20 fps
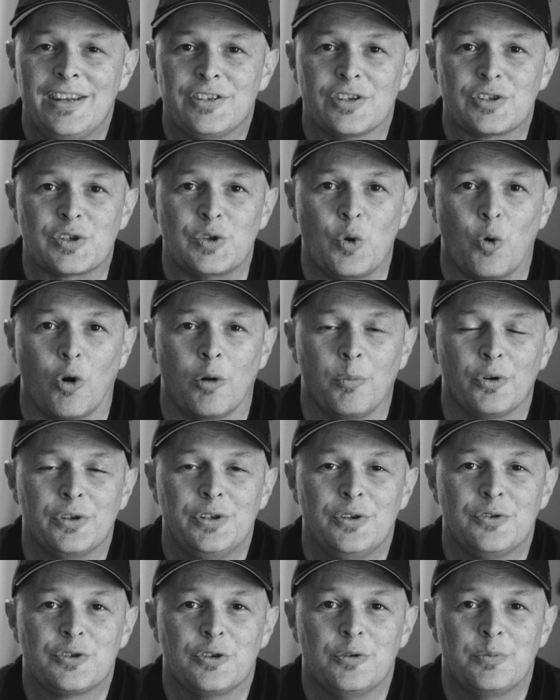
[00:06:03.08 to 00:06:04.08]
just normal
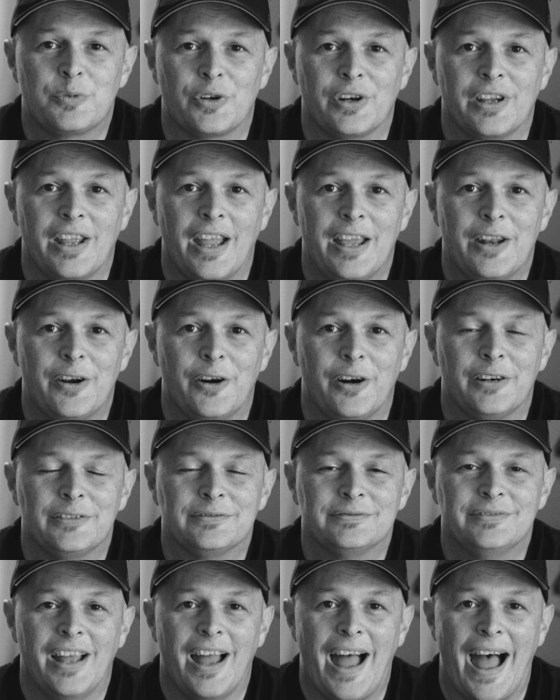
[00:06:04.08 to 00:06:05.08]
YouTube creator,
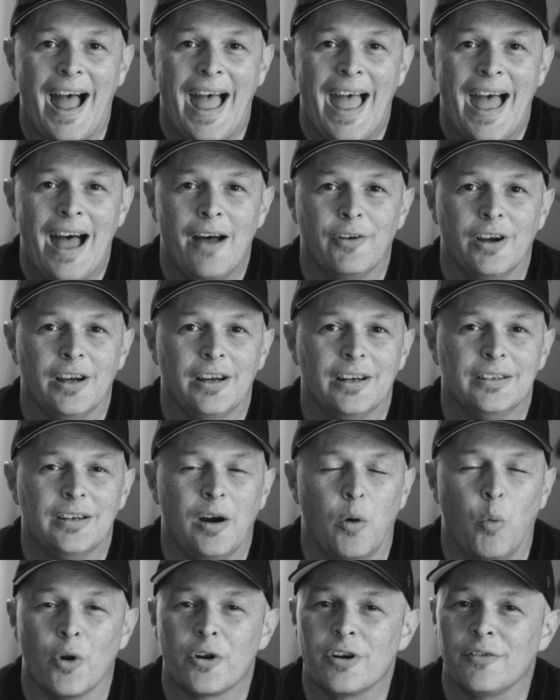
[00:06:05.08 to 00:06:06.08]
I have
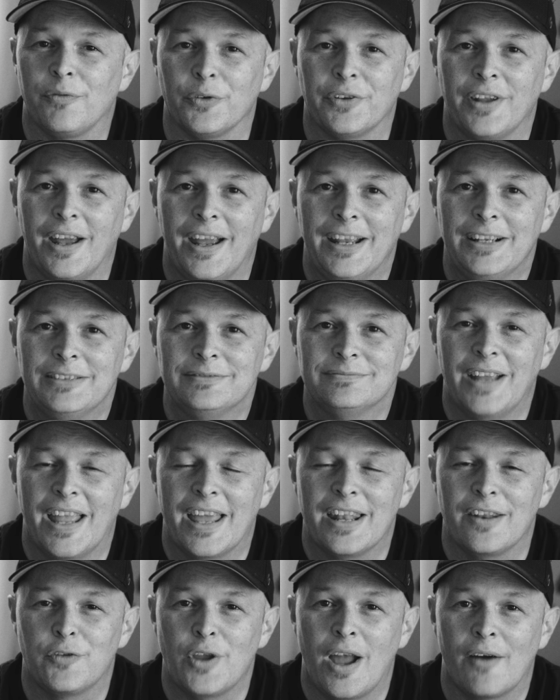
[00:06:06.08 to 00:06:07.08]
a wonderful day.
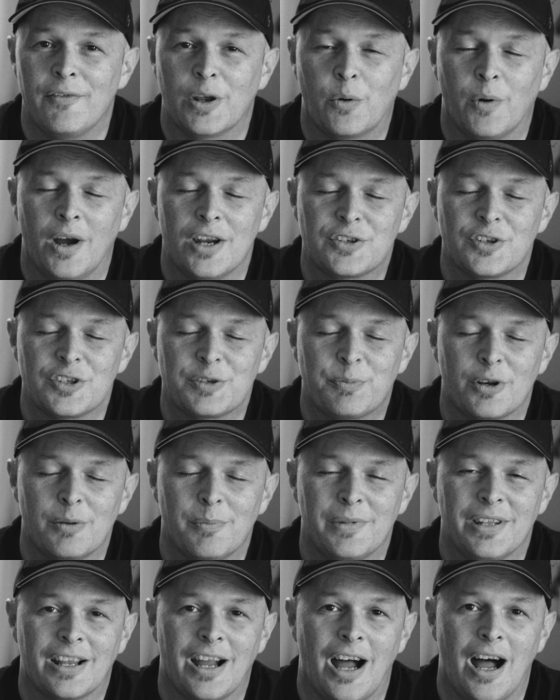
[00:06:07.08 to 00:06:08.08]
And if you have any questions, put
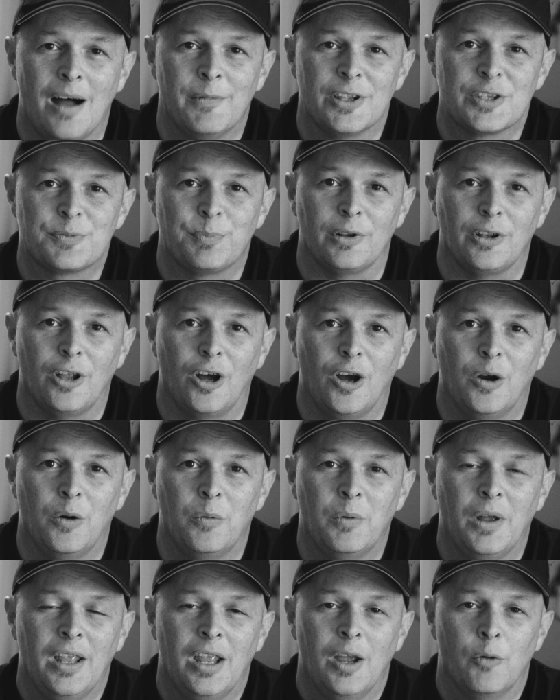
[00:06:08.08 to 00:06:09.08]
them in the comments
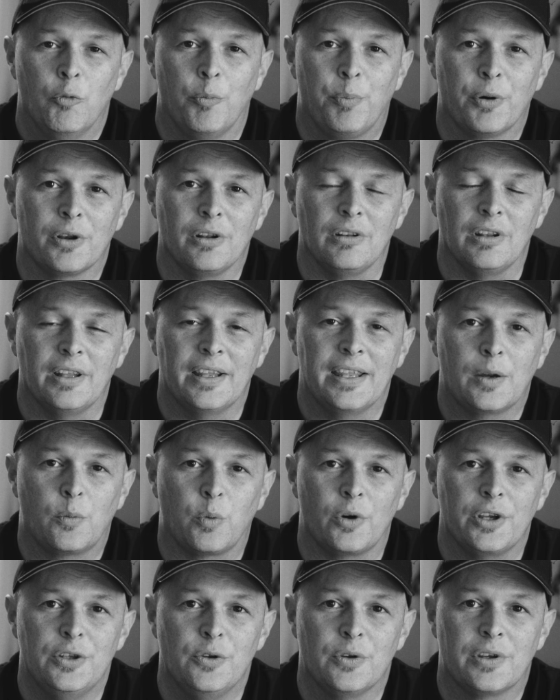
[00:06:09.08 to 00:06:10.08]
below. We'll put a link
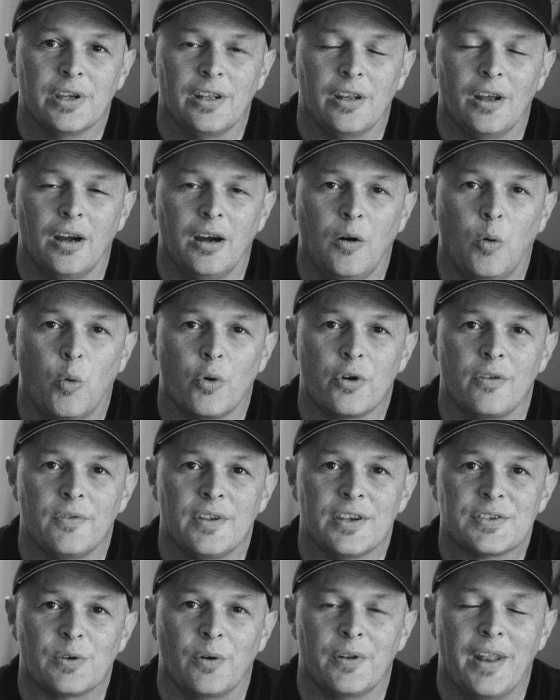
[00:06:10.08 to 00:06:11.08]
where you can order
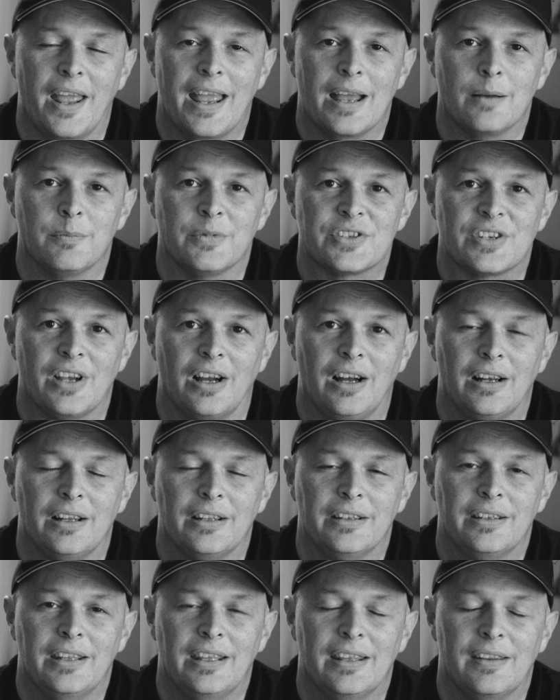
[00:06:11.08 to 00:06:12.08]
this on
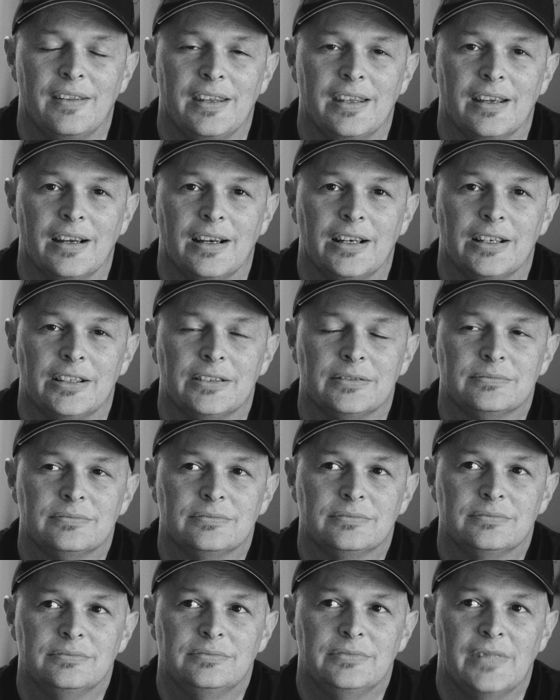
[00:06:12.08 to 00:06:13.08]
Amazon in
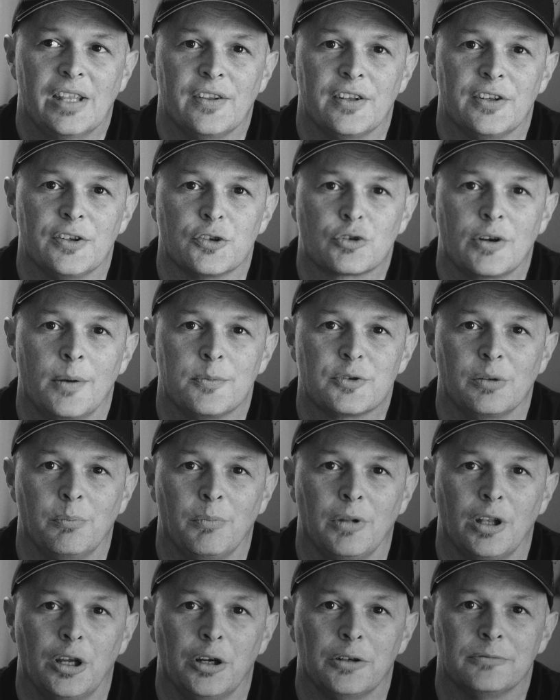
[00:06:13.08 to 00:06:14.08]
the description
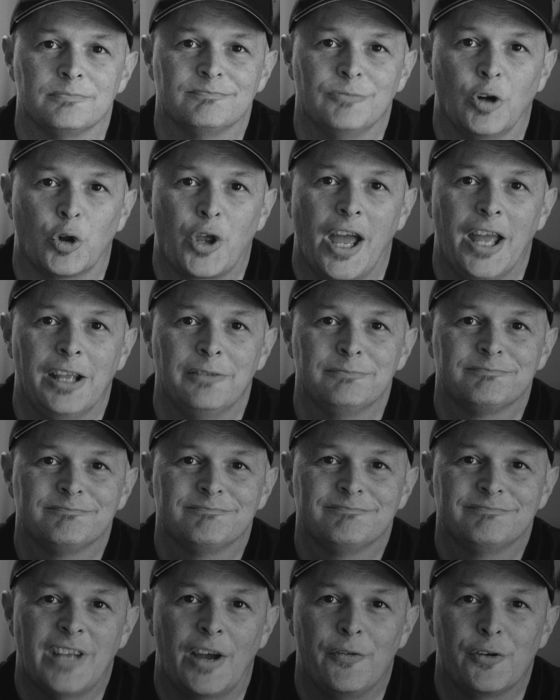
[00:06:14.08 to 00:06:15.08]
below. Okay?
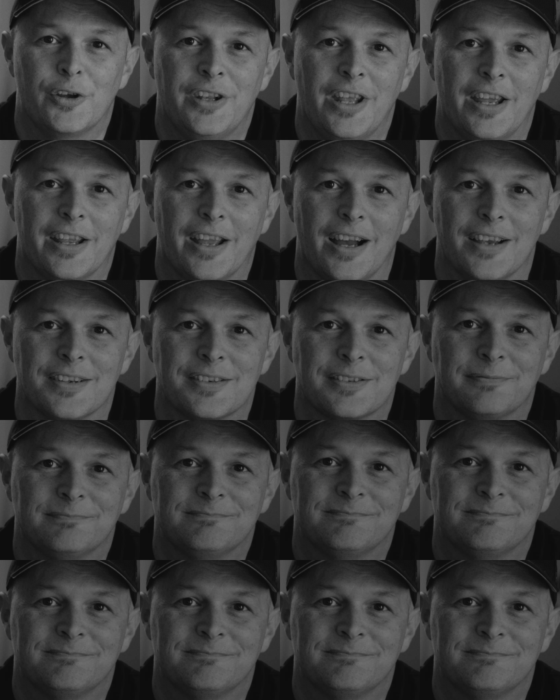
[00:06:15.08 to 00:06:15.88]
Have a good day, guys.